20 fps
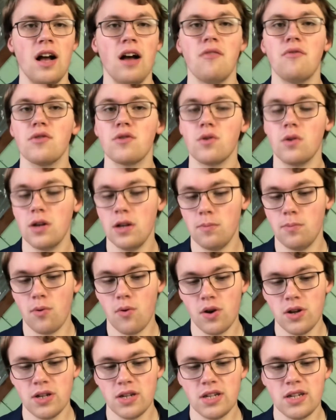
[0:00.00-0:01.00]
for 20
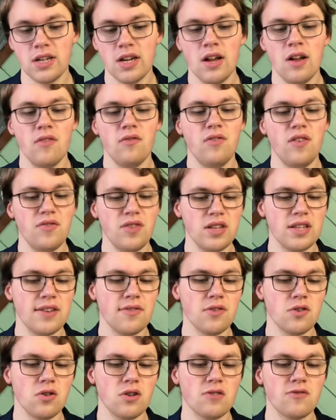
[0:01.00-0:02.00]
points.
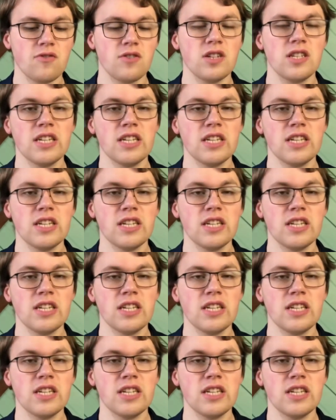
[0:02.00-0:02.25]
57 goals for,